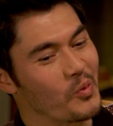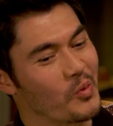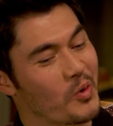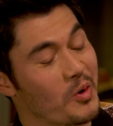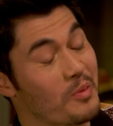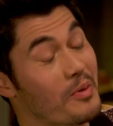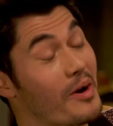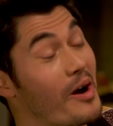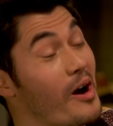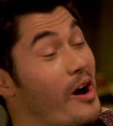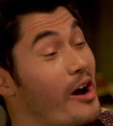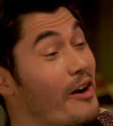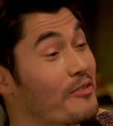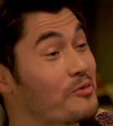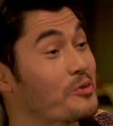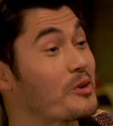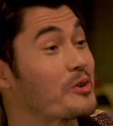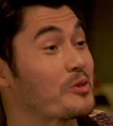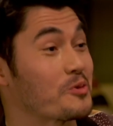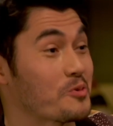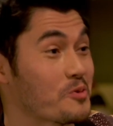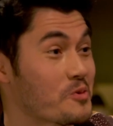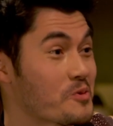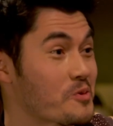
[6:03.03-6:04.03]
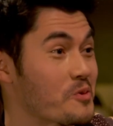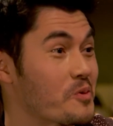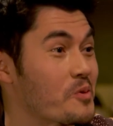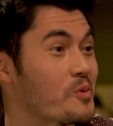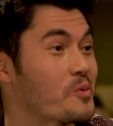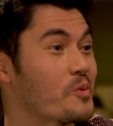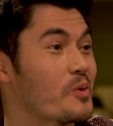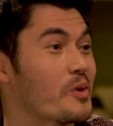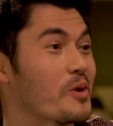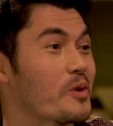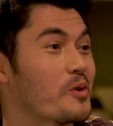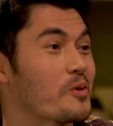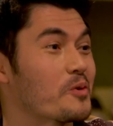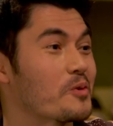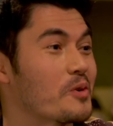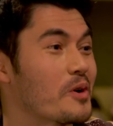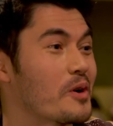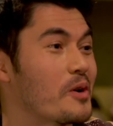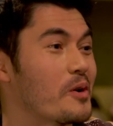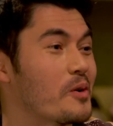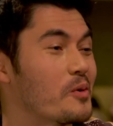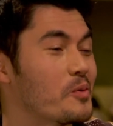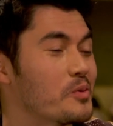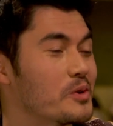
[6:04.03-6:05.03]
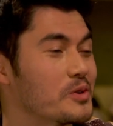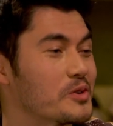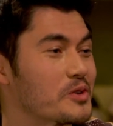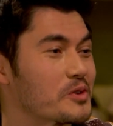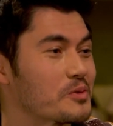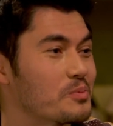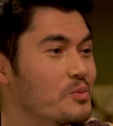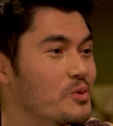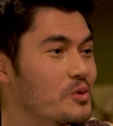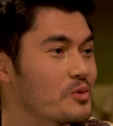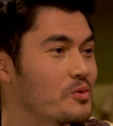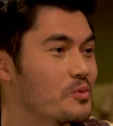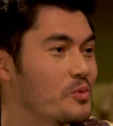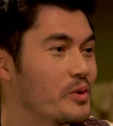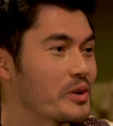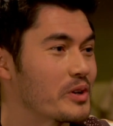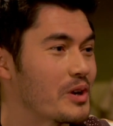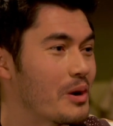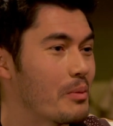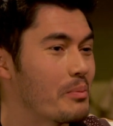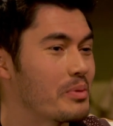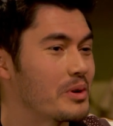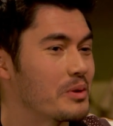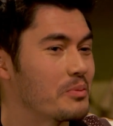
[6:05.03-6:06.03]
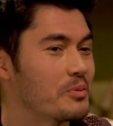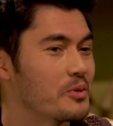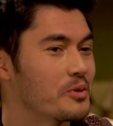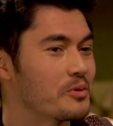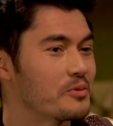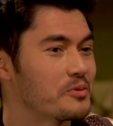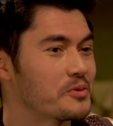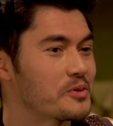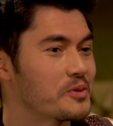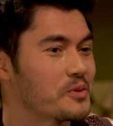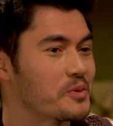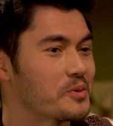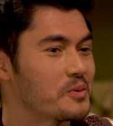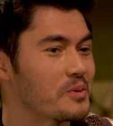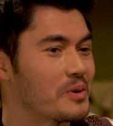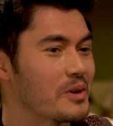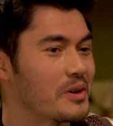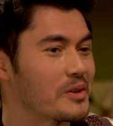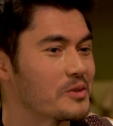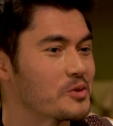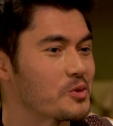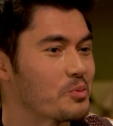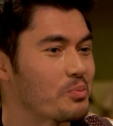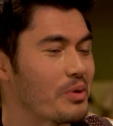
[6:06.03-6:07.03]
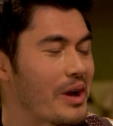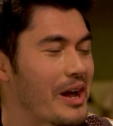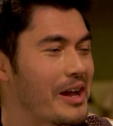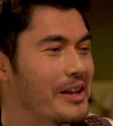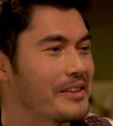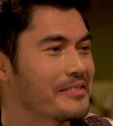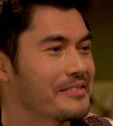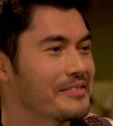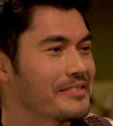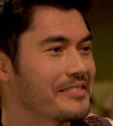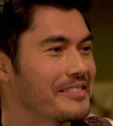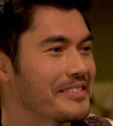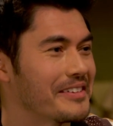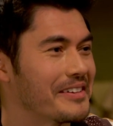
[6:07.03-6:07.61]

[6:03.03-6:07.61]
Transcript: We're about halfway through. We company moved to Japan.